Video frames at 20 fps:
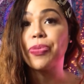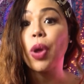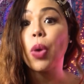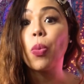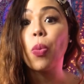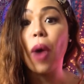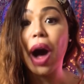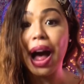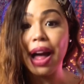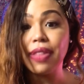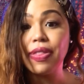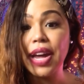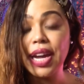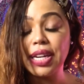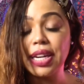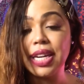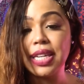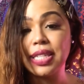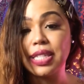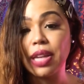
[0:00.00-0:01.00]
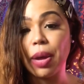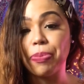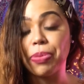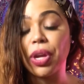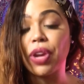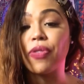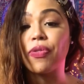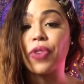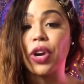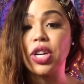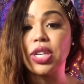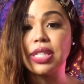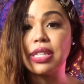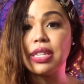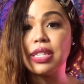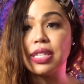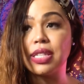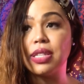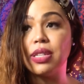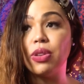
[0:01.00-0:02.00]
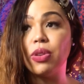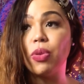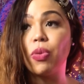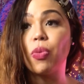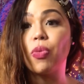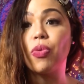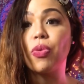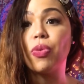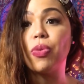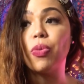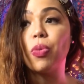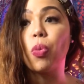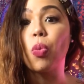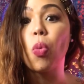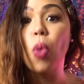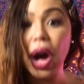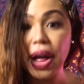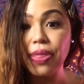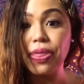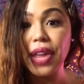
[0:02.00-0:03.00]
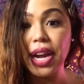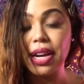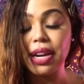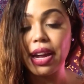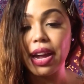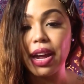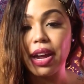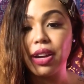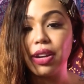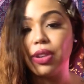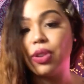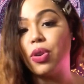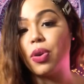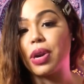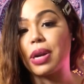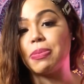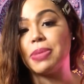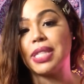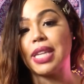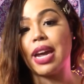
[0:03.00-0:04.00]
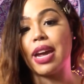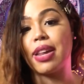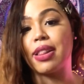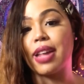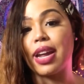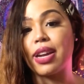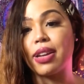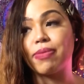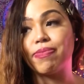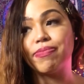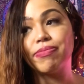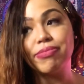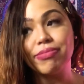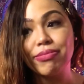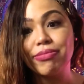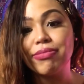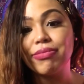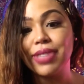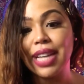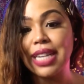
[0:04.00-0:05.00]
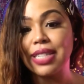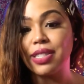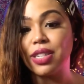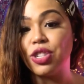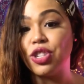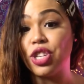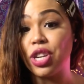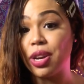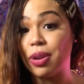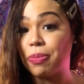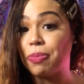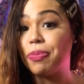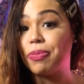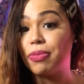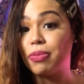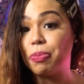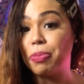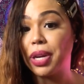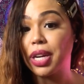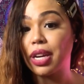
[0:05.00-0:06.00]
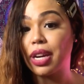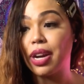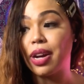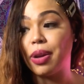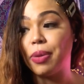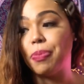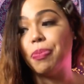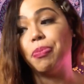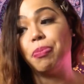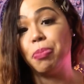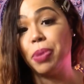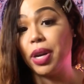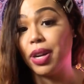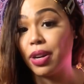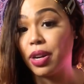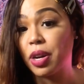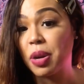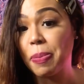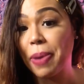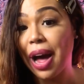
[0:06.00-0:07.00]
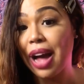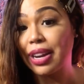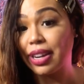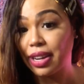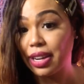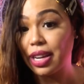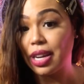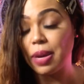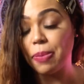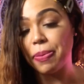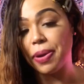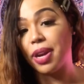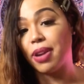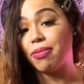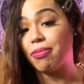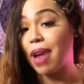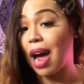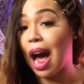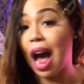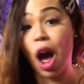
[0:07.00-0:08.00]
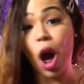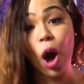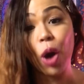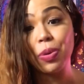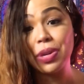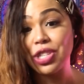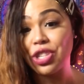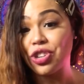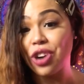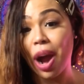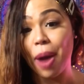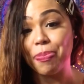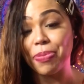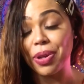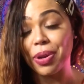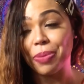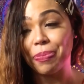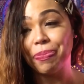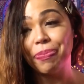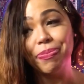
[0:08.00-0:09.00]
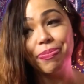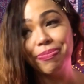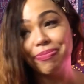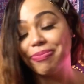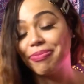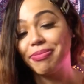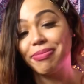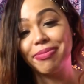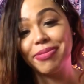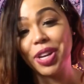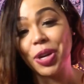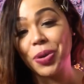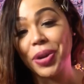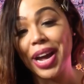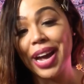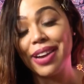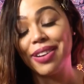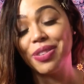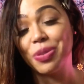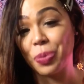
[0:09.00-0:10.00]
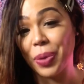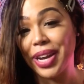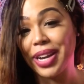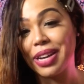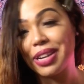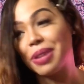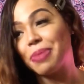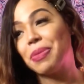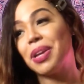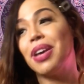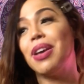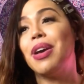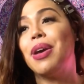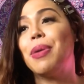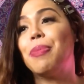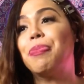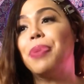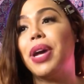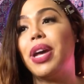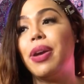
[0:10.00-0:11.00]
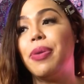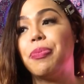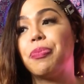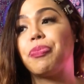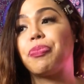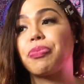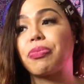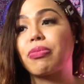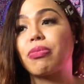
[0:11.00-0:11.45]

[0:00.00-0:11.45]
why they did something versus what they did. You know what I'm saying? Like, that's a gem. Pick it up, put it in your pocket, keep it. I always drop them. Okay, wake up. But